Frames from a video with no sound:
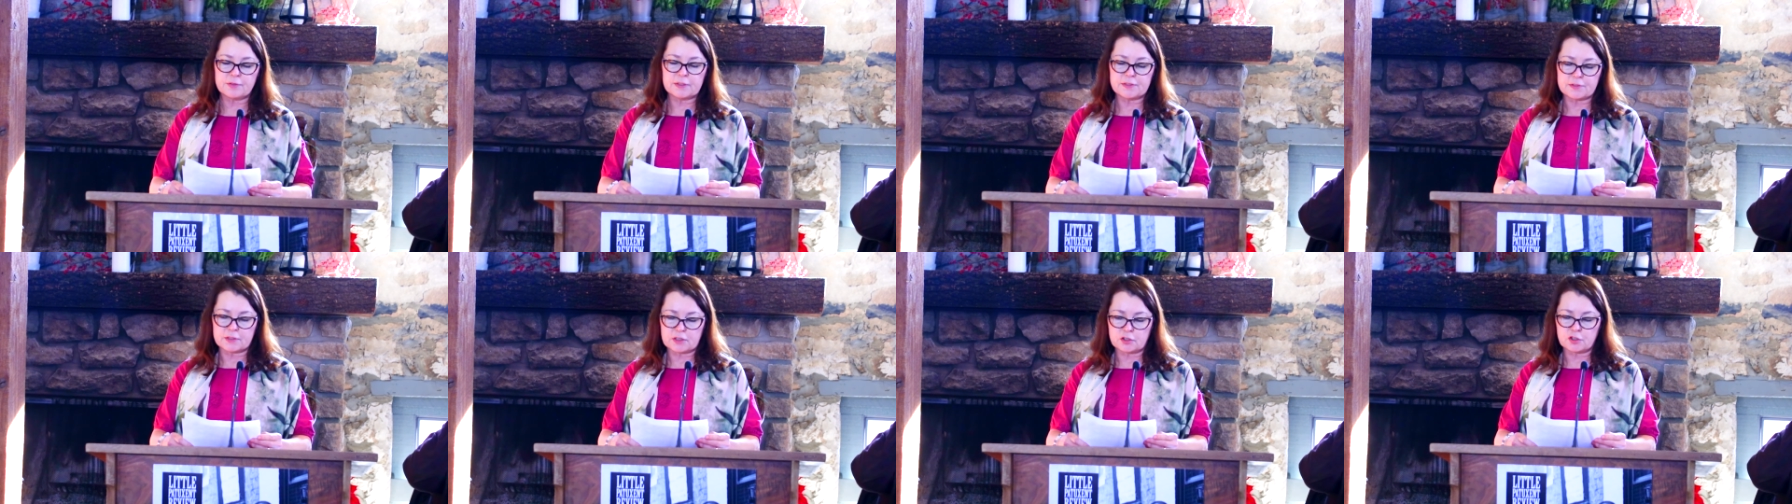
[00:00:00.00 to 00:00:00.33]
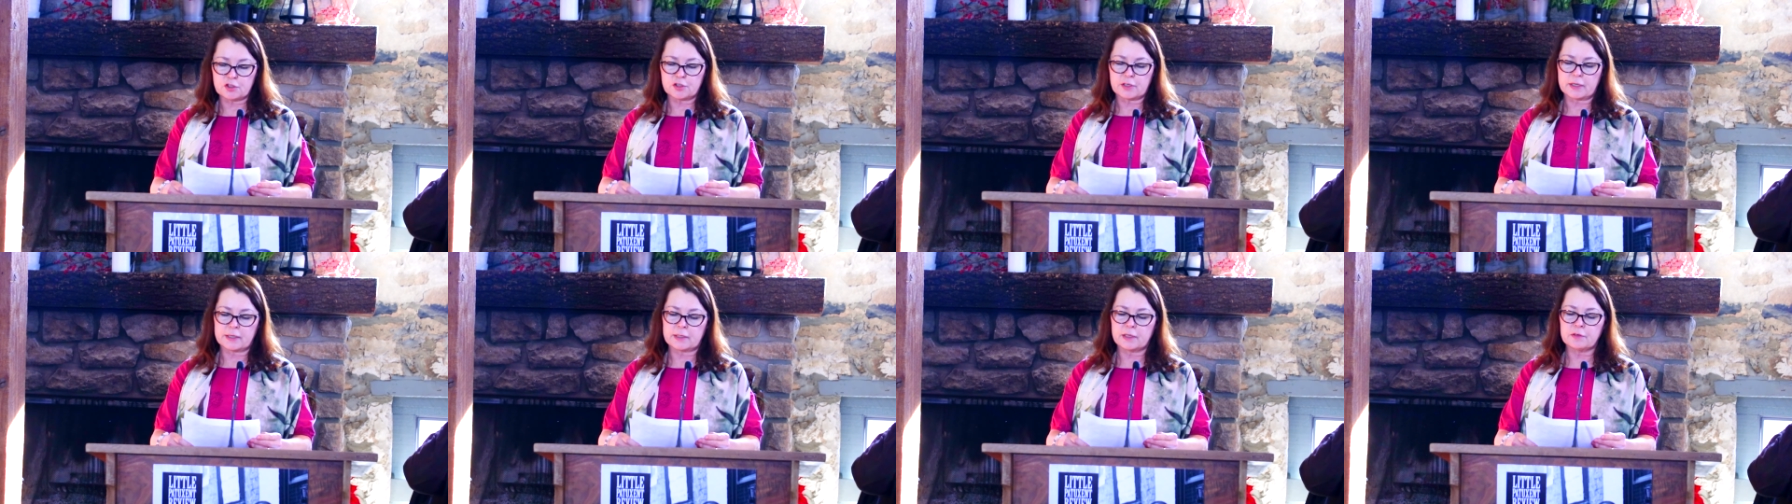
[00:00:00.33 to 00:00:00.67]

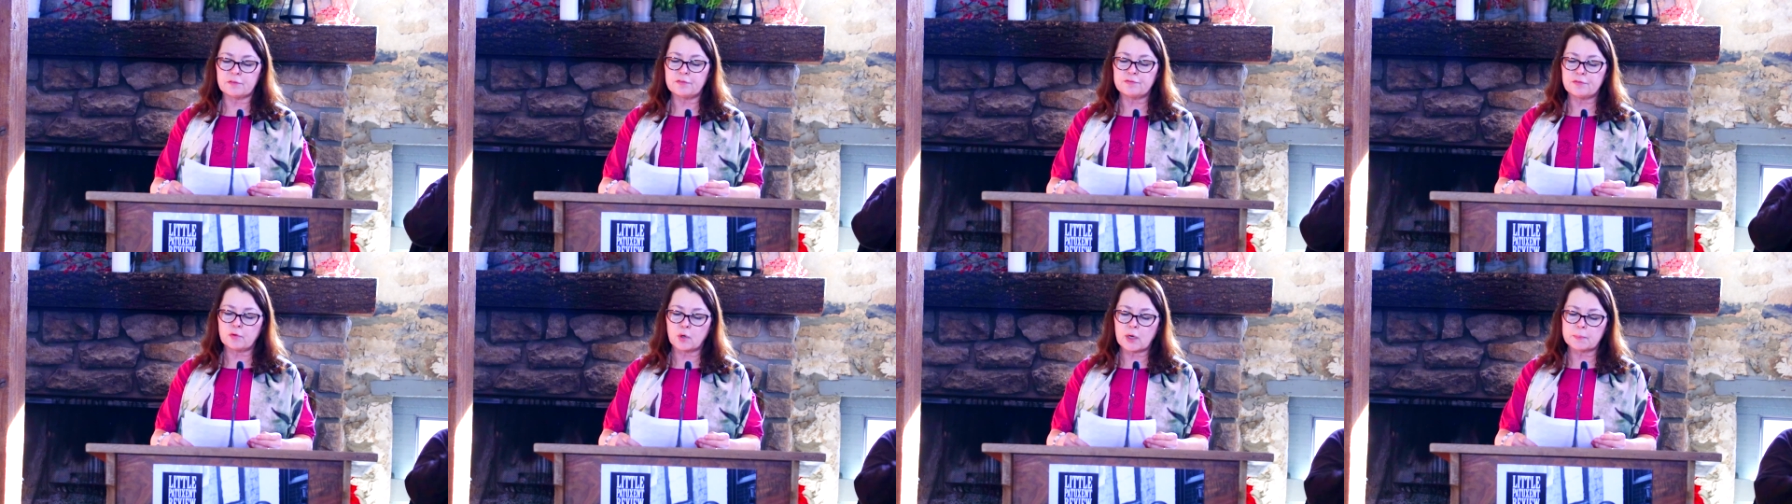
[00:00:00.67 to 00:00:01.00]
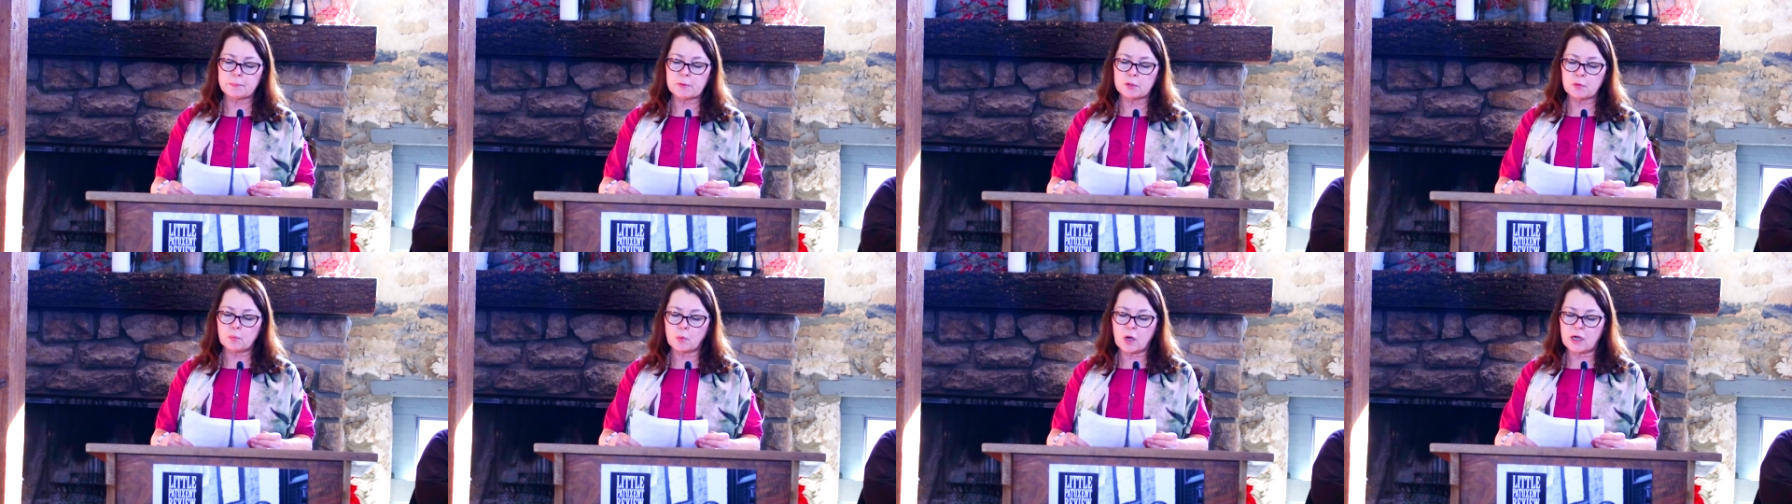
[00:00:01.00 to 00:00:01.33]
physician, and
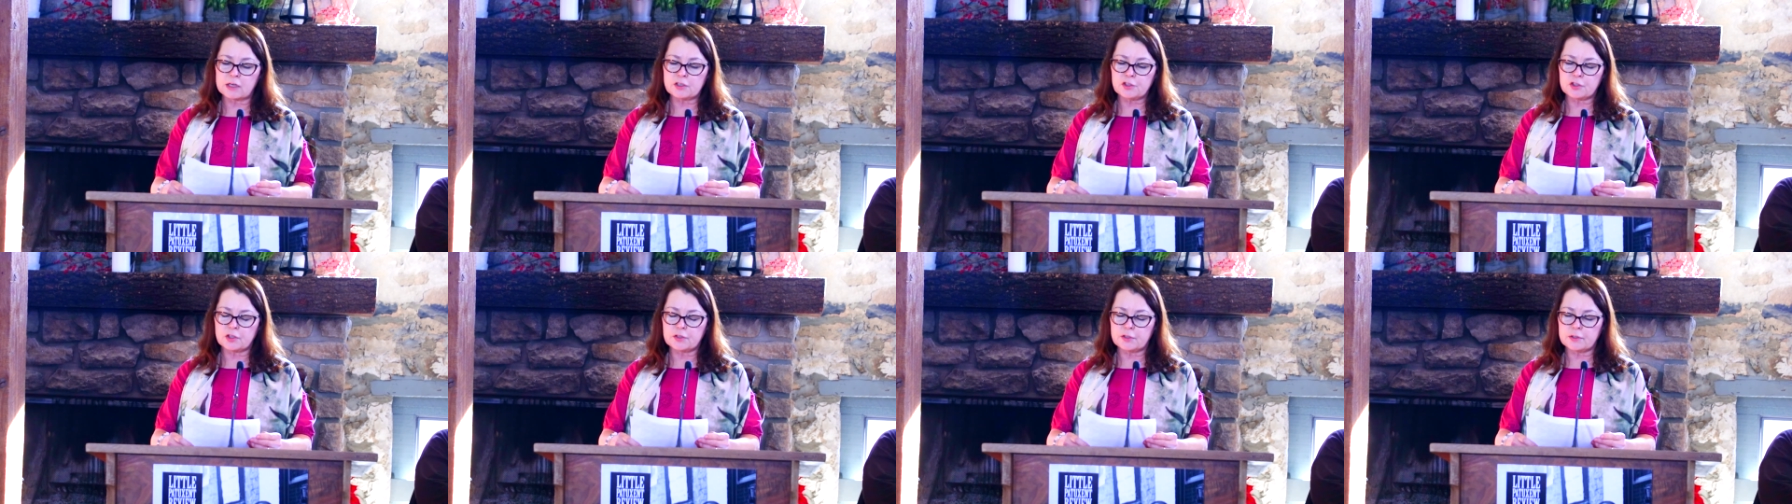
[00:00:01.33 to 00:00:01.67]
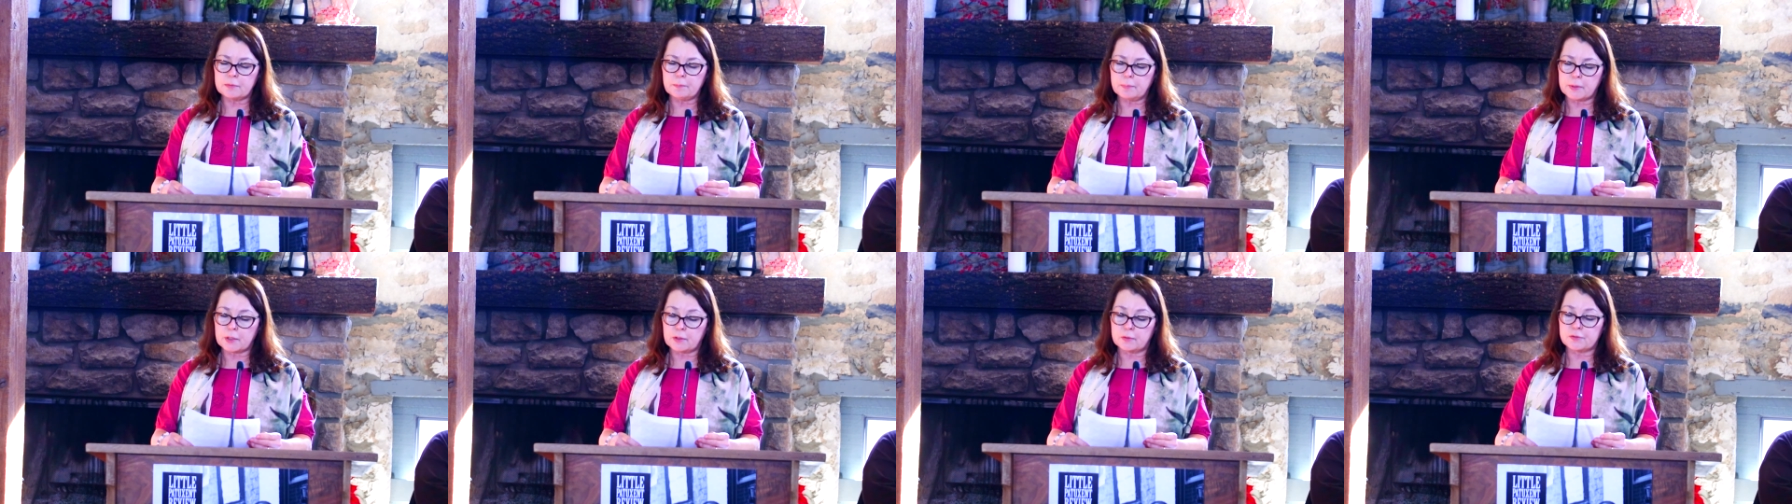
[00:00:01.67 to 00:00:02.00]
former
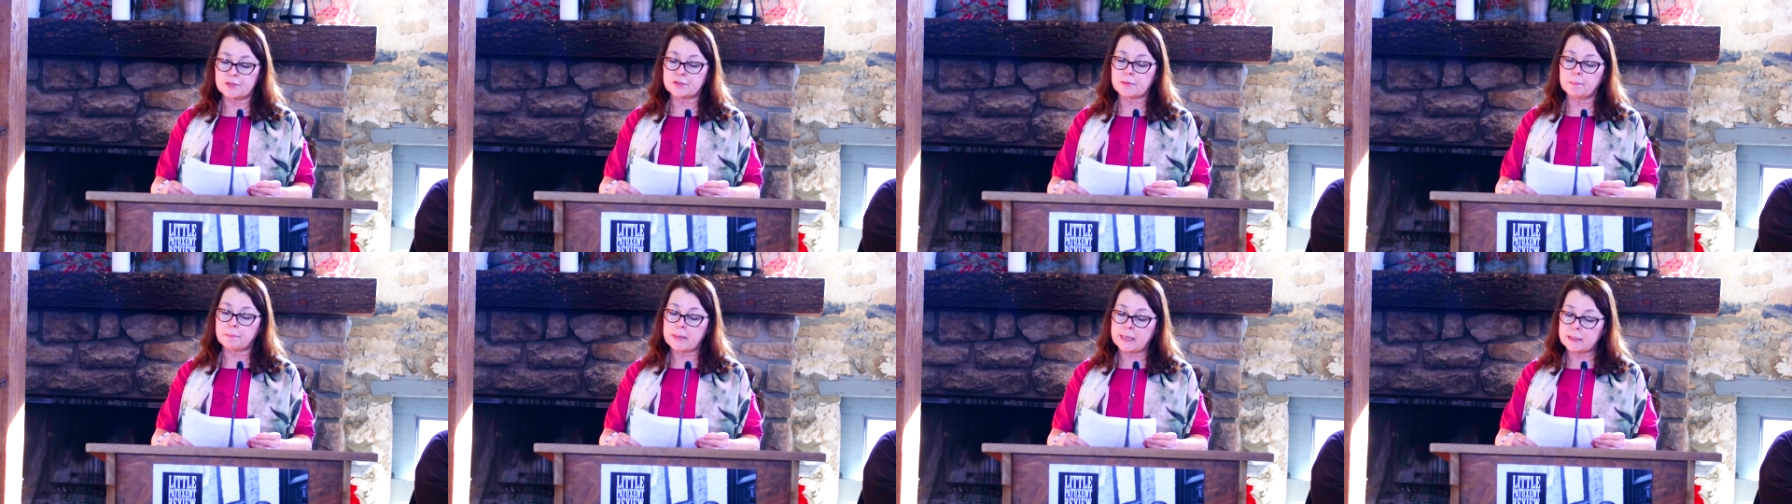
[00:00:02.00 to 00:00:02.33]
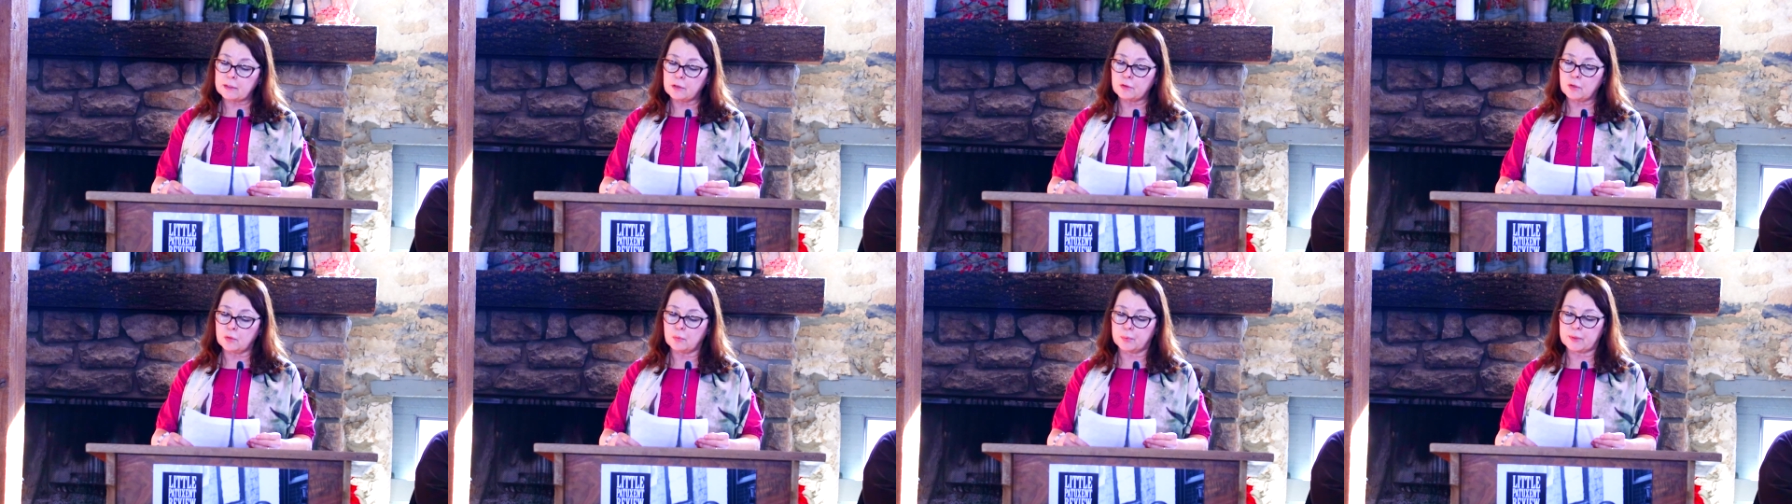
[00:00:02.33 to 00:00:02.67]
Washington Post
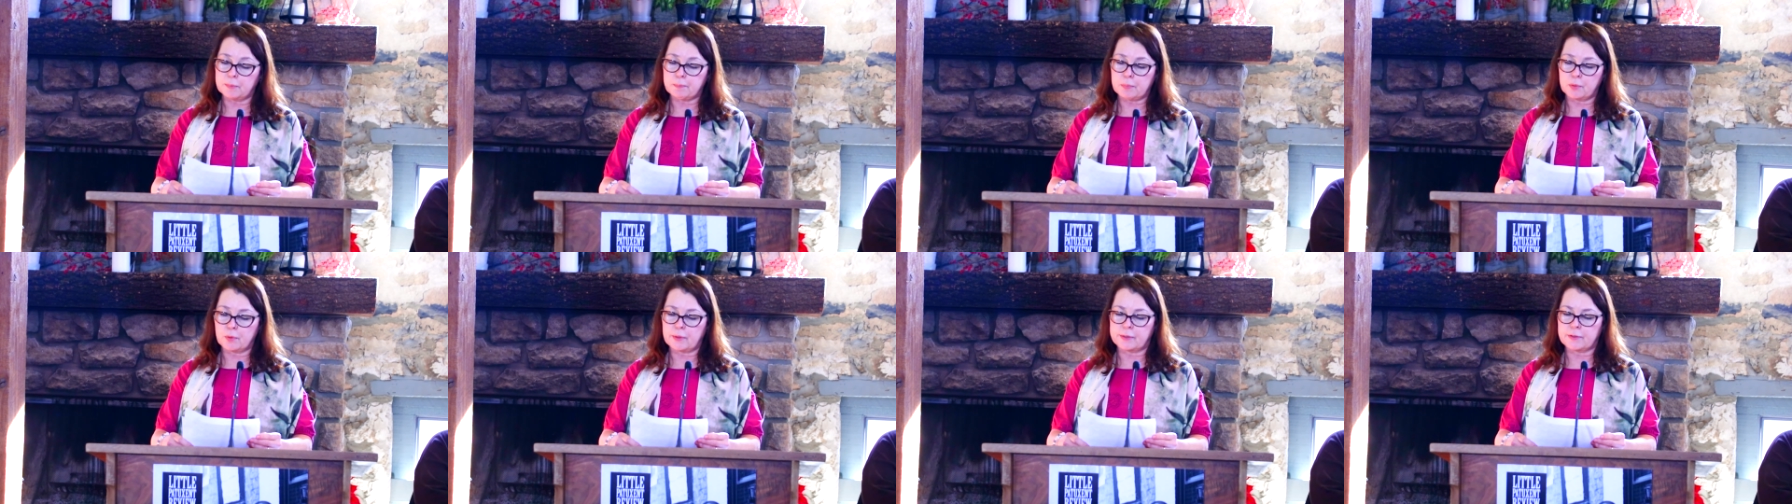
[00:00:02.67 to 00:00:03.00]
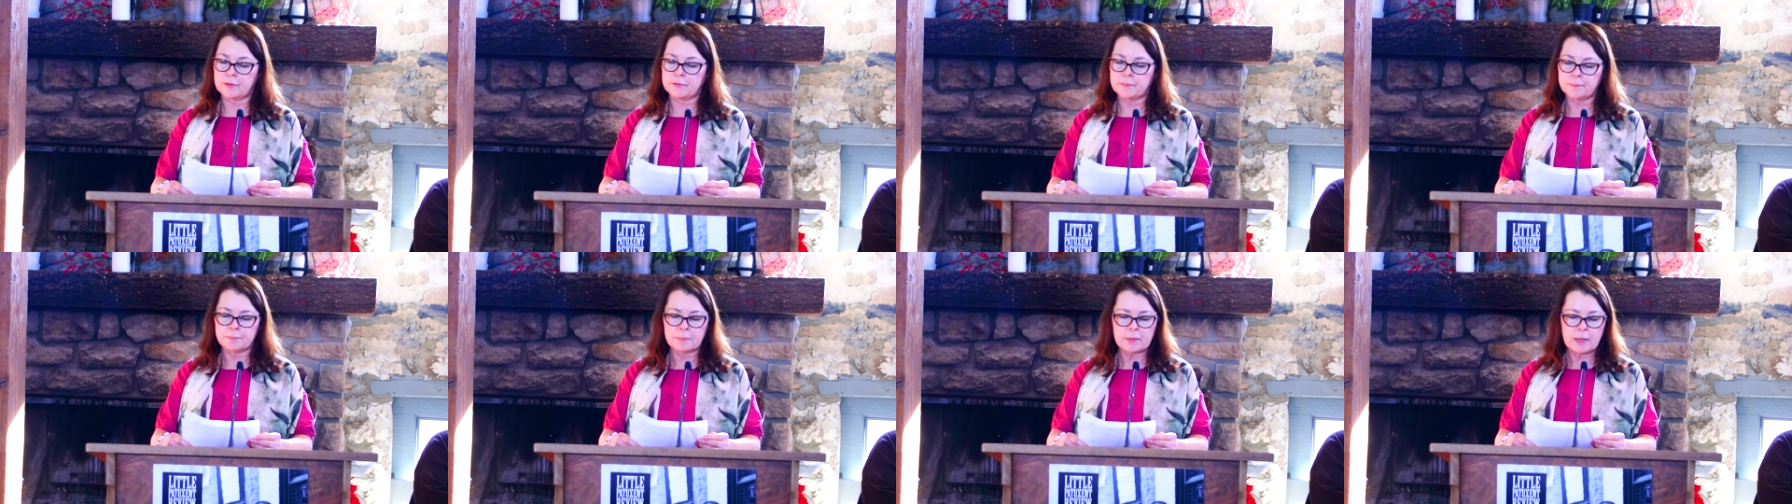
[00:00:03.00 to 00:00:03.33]
medical
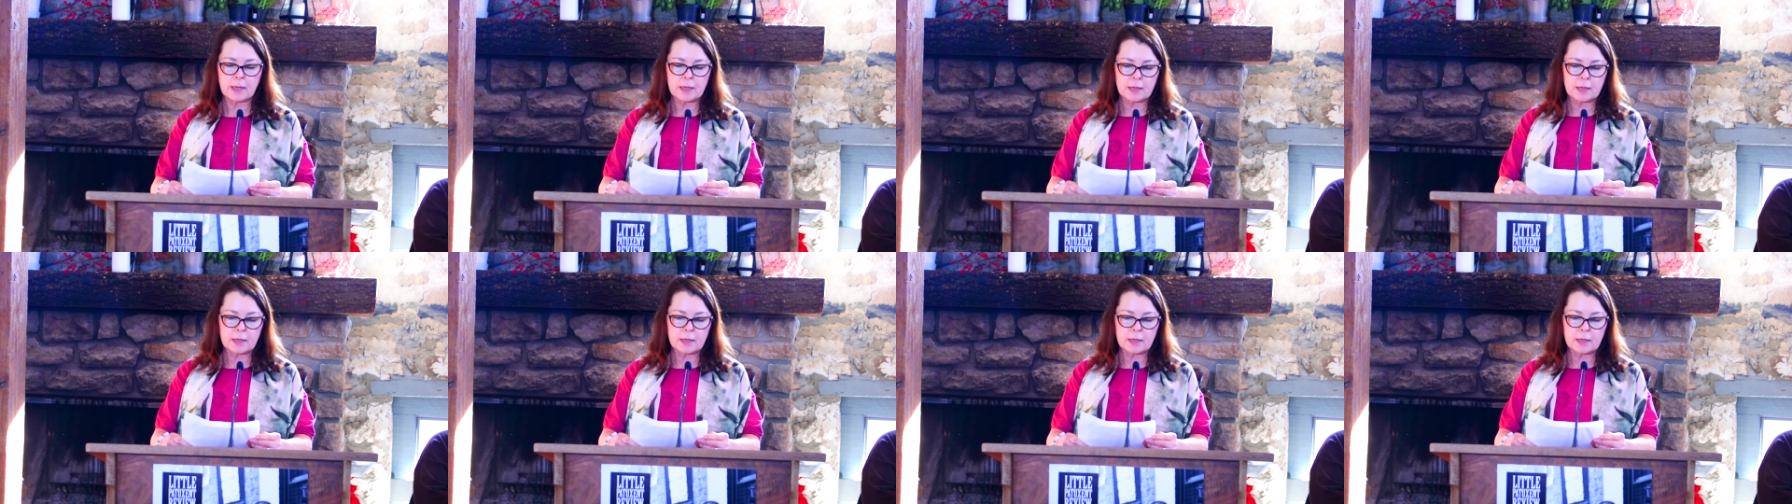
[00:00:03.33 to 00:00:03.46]
reporter.